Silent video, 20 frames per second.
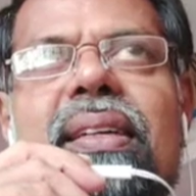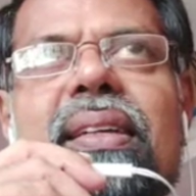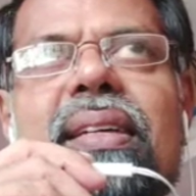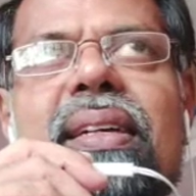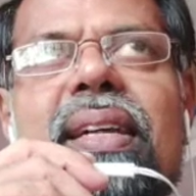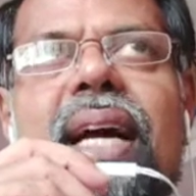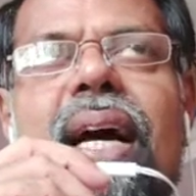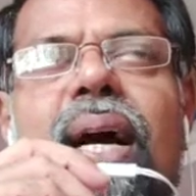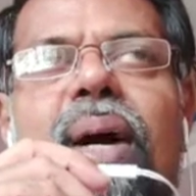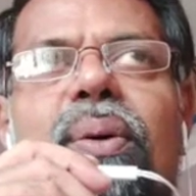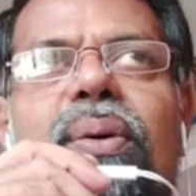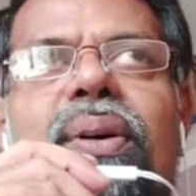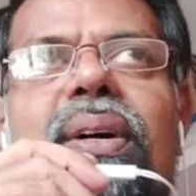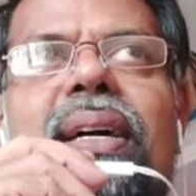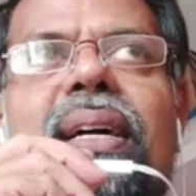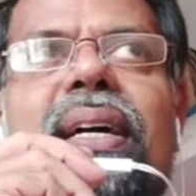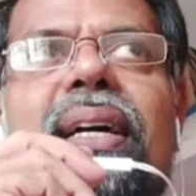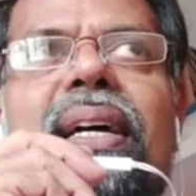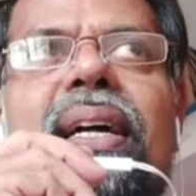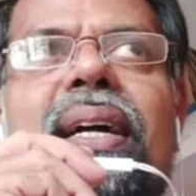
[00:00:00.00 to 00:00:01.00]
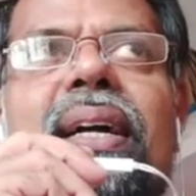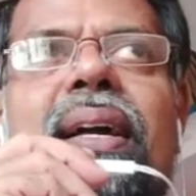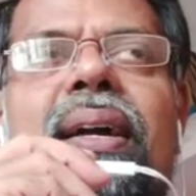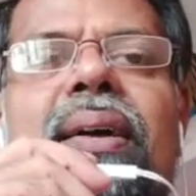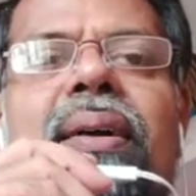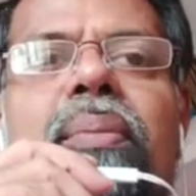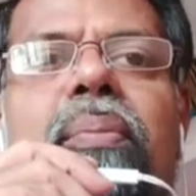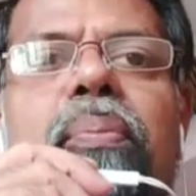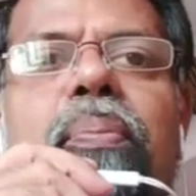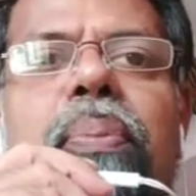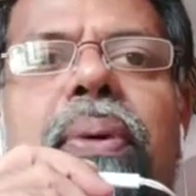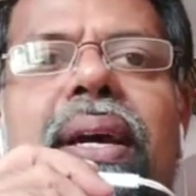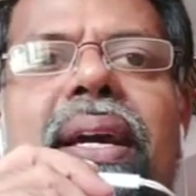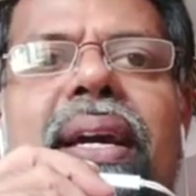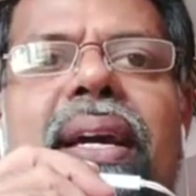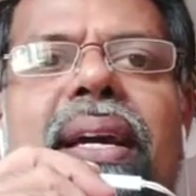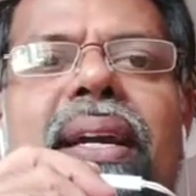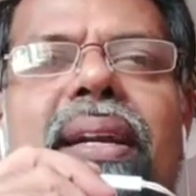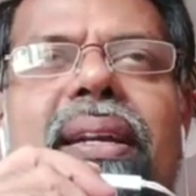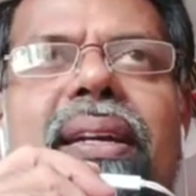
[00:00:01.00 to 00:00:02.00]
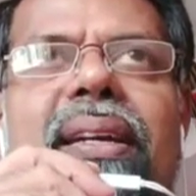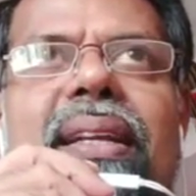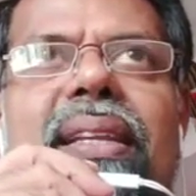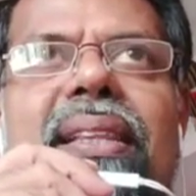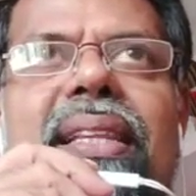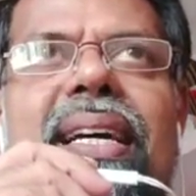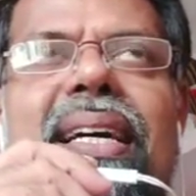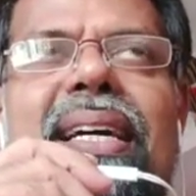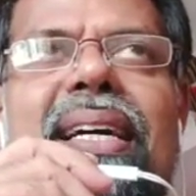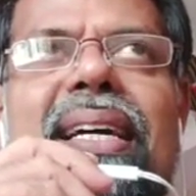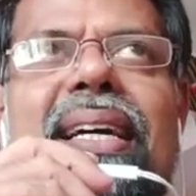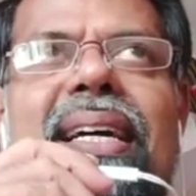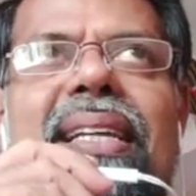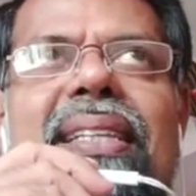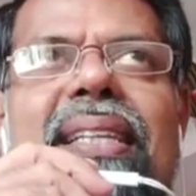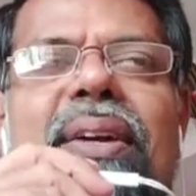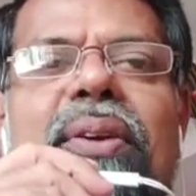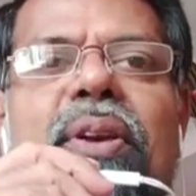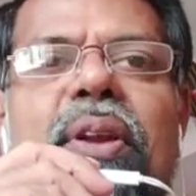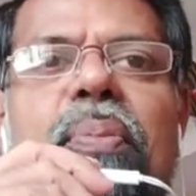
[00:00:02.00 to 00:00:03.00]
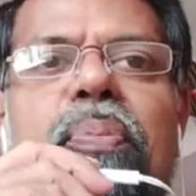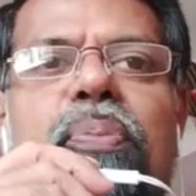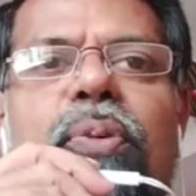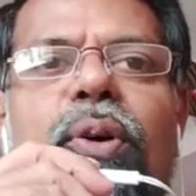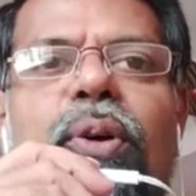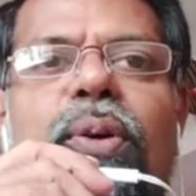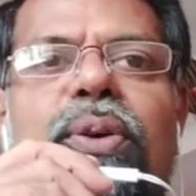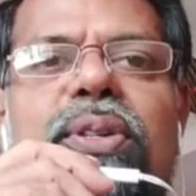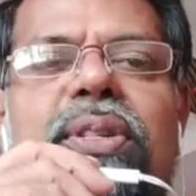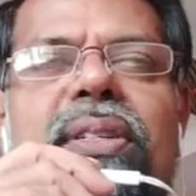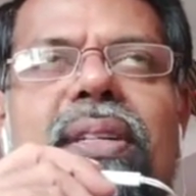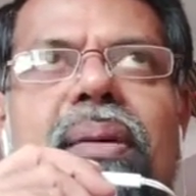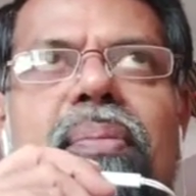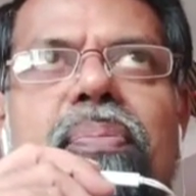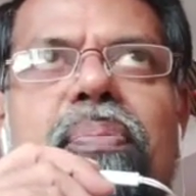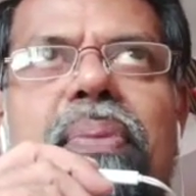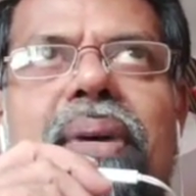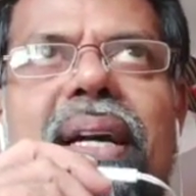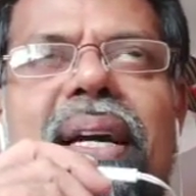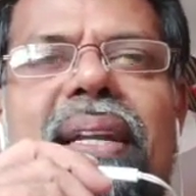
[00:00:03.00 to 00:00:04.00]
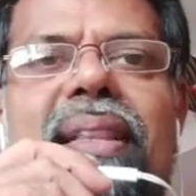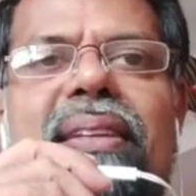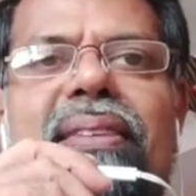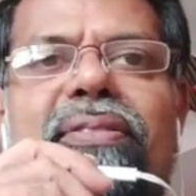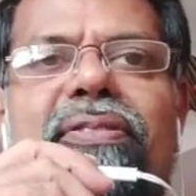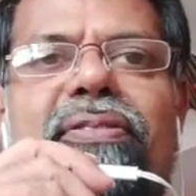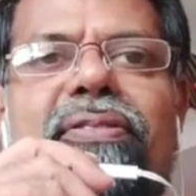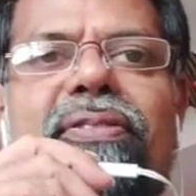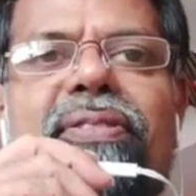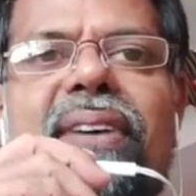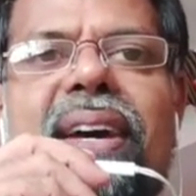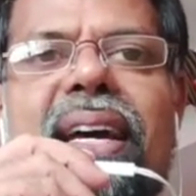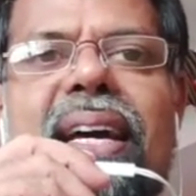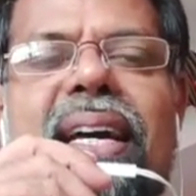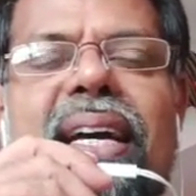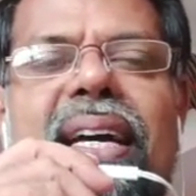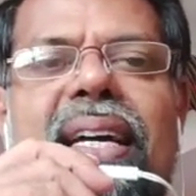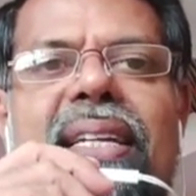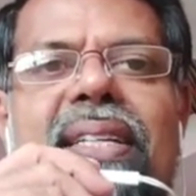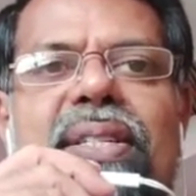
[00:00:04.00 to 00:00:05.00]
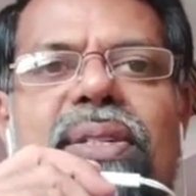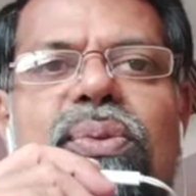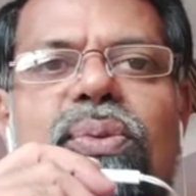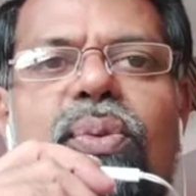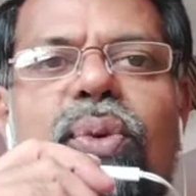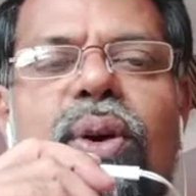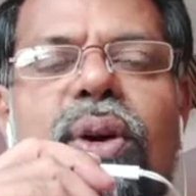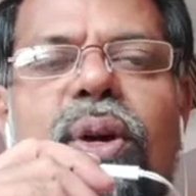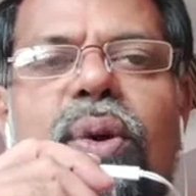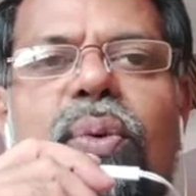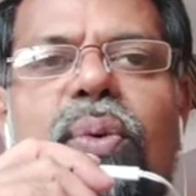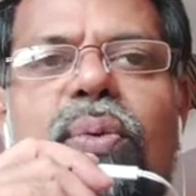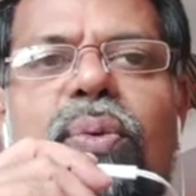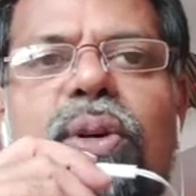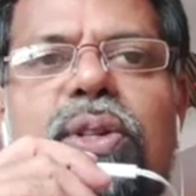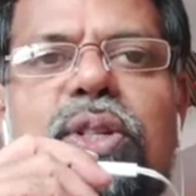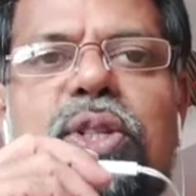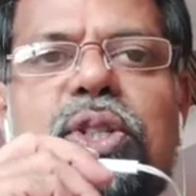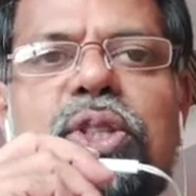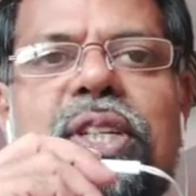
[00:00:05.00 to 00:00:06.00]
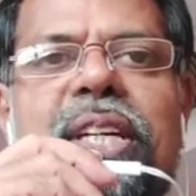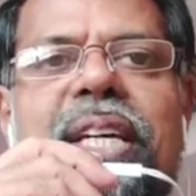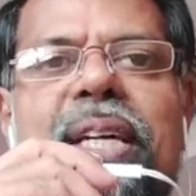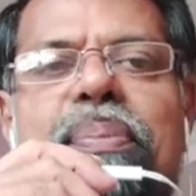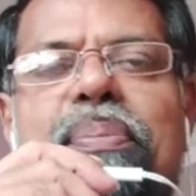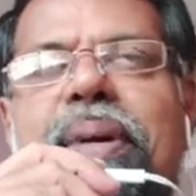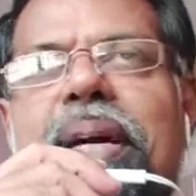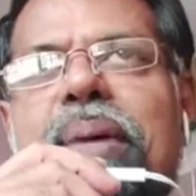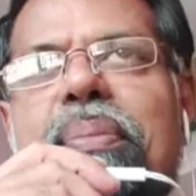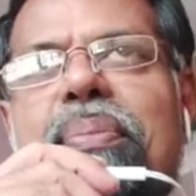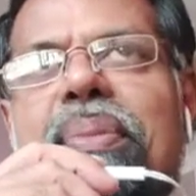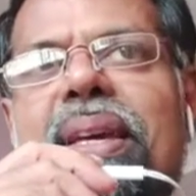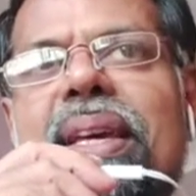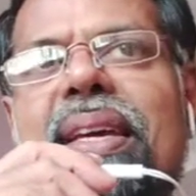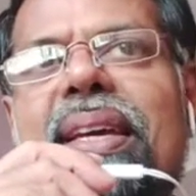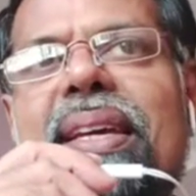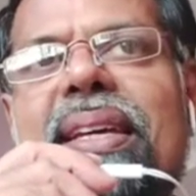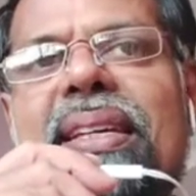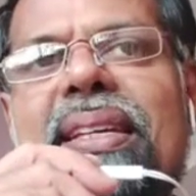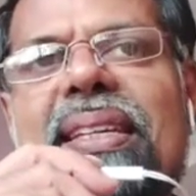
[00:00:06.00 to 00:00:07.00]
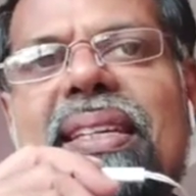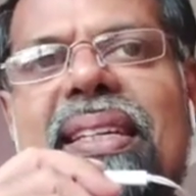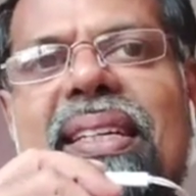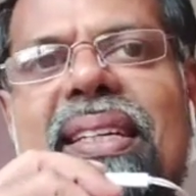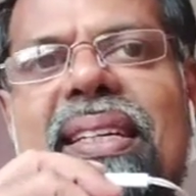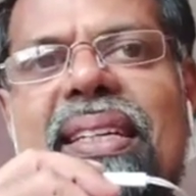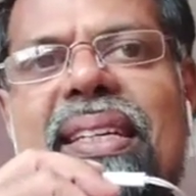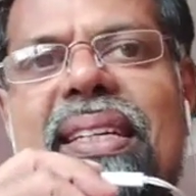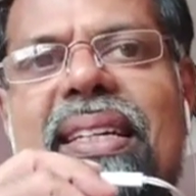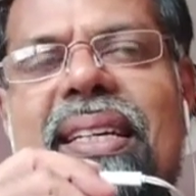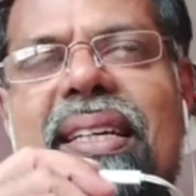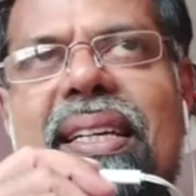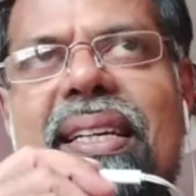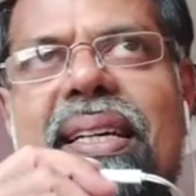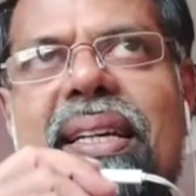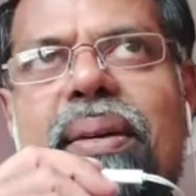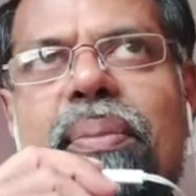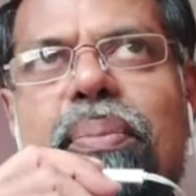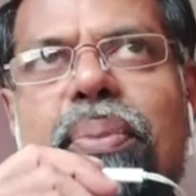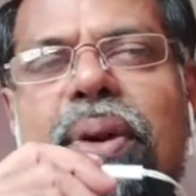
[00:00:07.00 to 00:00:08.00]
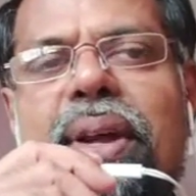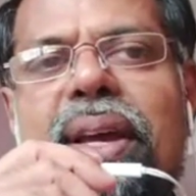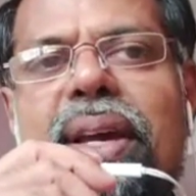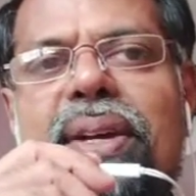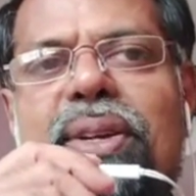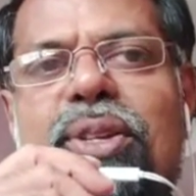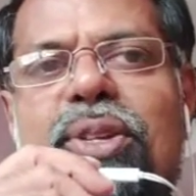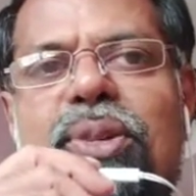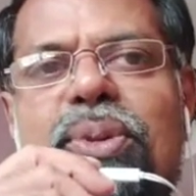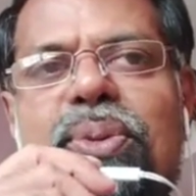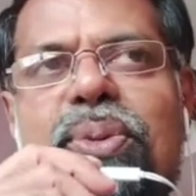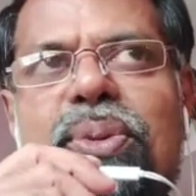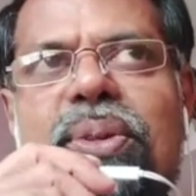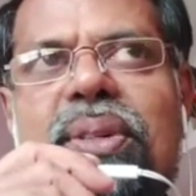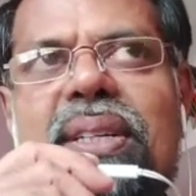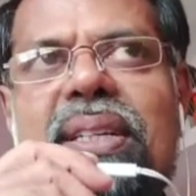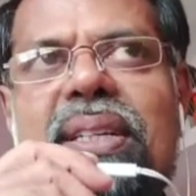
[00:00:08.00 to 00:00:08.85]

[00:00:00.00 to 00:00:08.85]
Now, compare the reports, compare the fact what was shared by me prior to